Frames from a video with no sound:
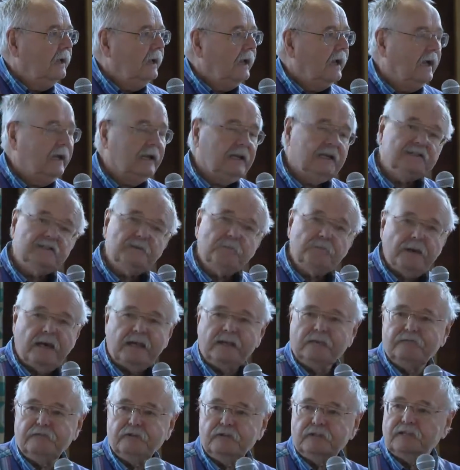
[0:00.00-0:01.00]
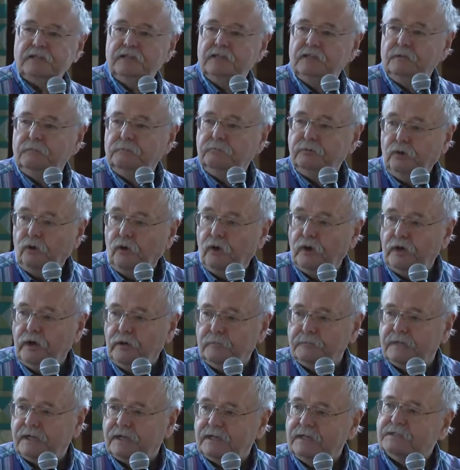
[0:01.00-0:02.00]
And it's a benefit to the
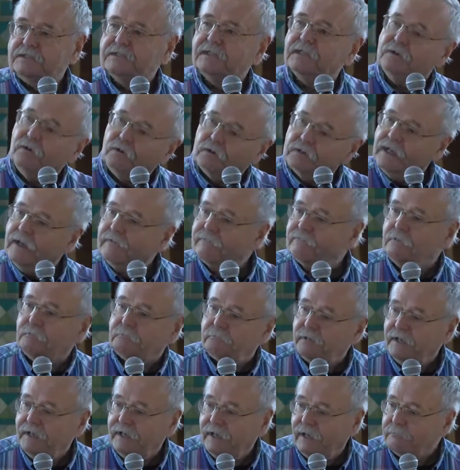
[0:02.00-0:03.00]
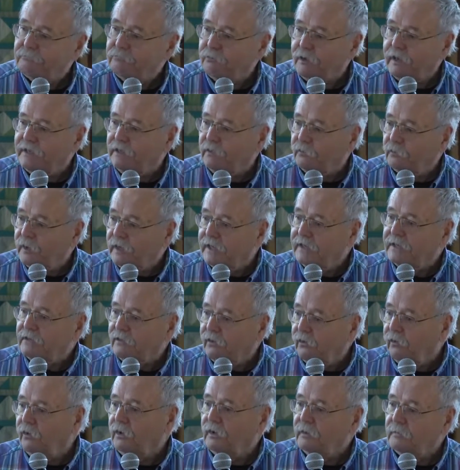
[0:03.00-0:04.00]
employer because they don't have to pay up right away
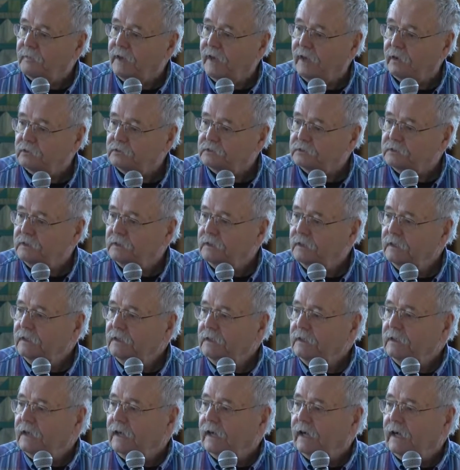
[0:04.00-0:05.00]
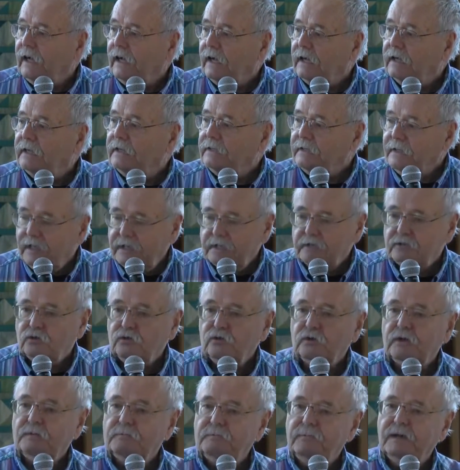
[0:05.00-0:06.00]
the whole amount. And they
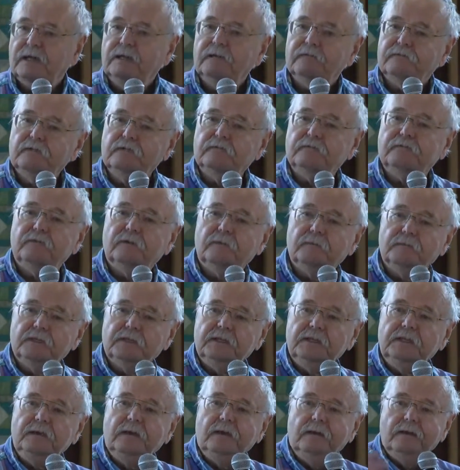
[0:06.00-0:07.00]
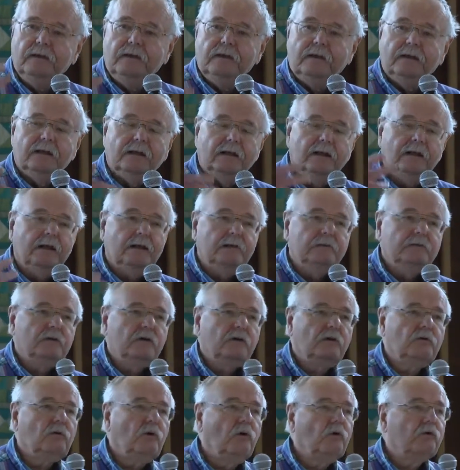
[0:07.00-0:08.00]
too can benefit from the
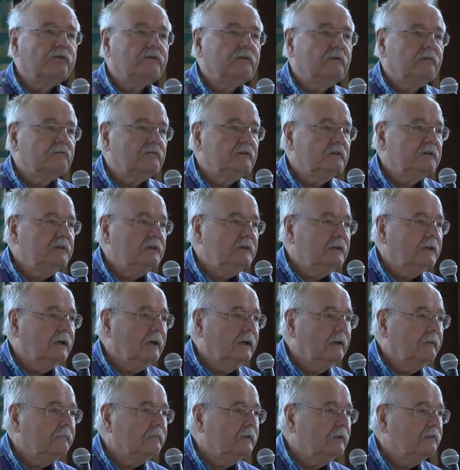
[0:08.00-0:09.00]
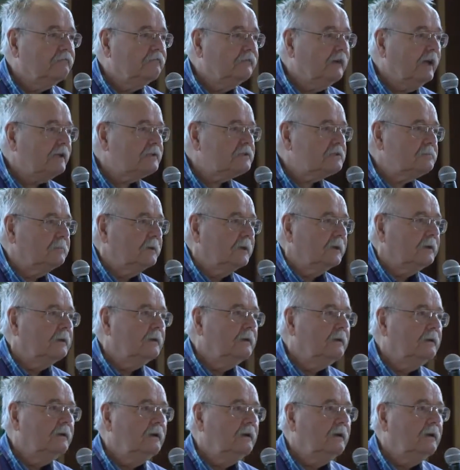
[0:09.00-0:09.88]
growth of the investment.